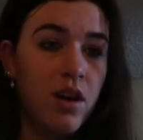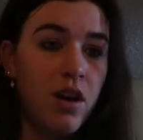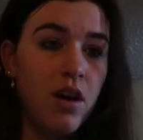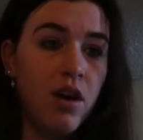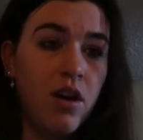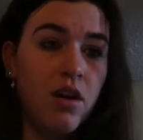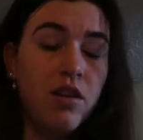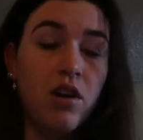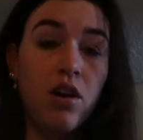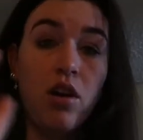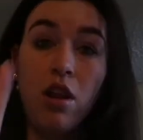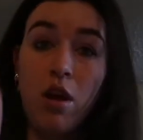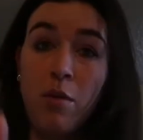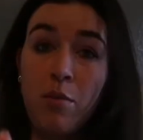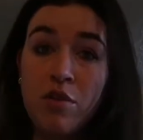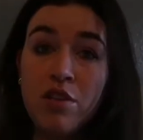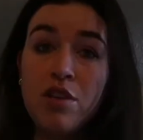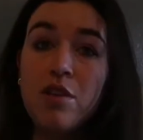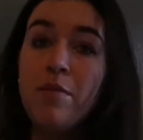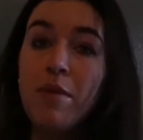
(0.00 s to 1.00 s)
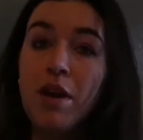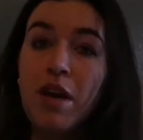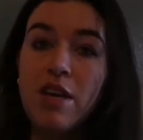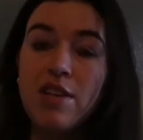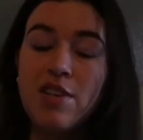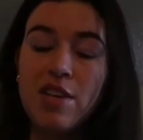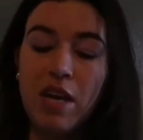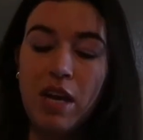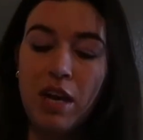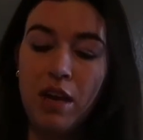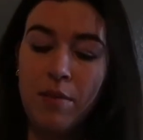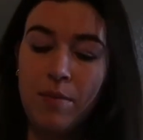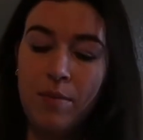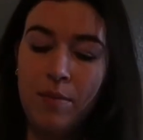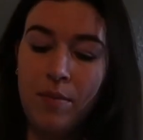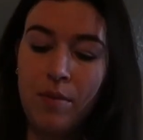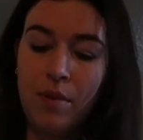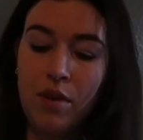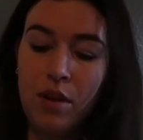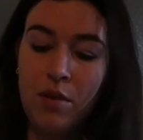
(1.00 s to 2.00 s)
The club was amazing.
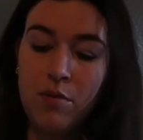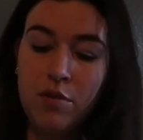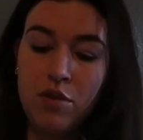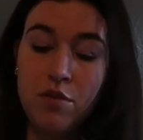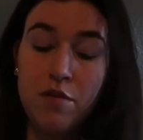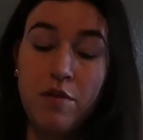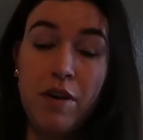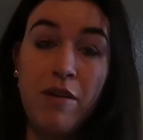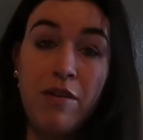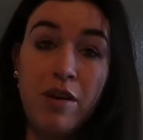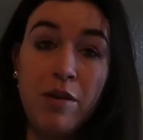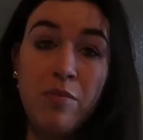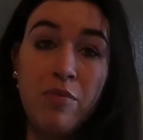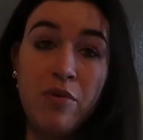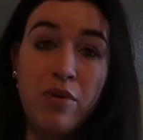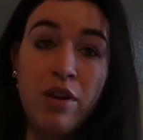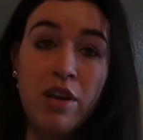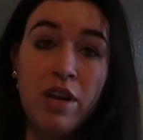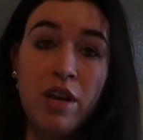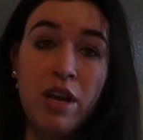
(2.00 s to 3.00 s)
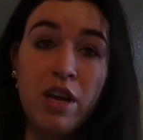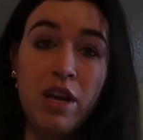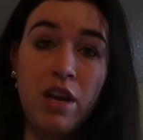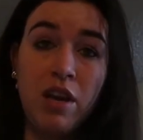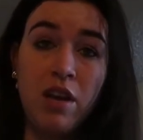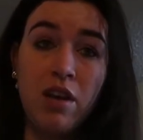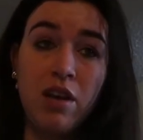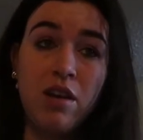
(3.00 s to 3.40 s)
It was very pretty.